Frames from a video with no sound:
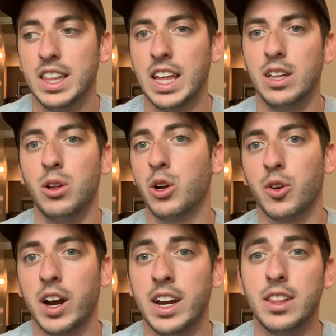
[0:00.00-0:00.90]
they look
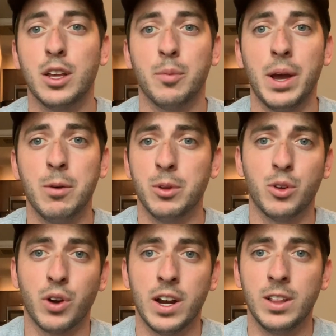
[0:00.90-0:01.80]
great, they're made with
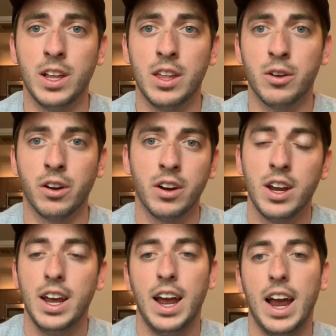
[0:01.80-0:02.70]
great leather,
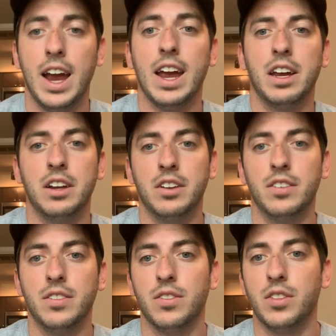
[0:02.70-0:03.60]
and
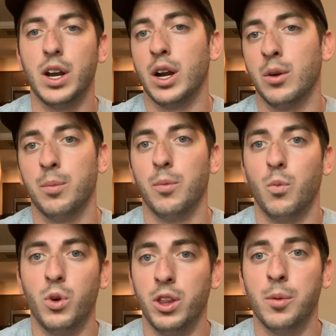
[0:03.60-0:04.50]
they're
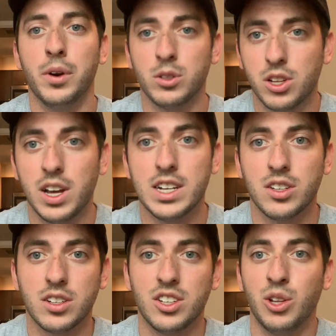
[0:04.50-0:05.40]
one of the most
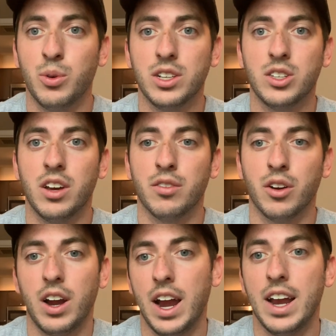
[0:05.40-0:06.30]
classic silhouettes
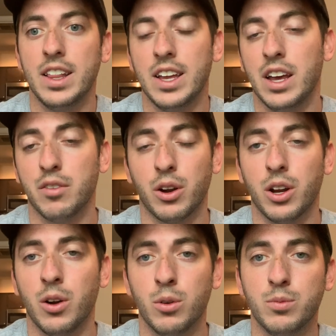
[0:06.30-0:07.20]
ever, and they never
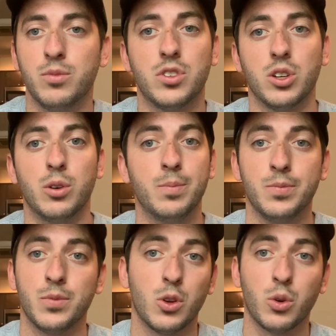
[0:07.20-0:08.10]
get old. So
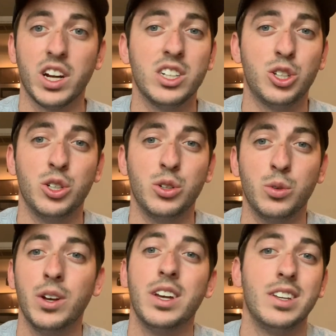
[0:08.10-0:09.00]
great
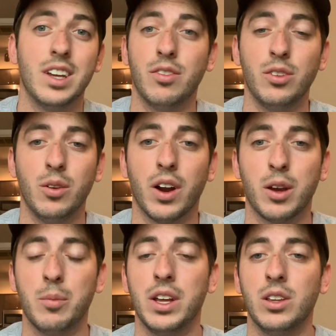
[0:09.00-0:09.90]
shoe, definitely
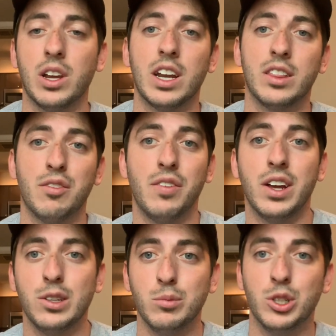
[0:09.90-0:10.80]
recommend looking at the
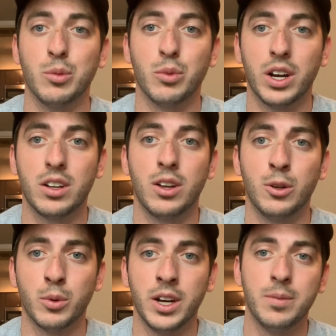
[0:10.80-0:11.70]
Phantom Gym Red
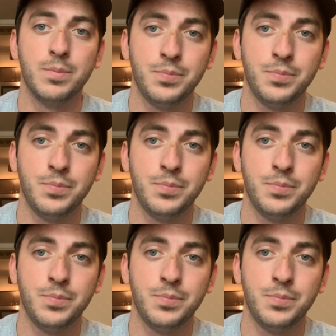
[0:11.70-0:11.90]
colorway.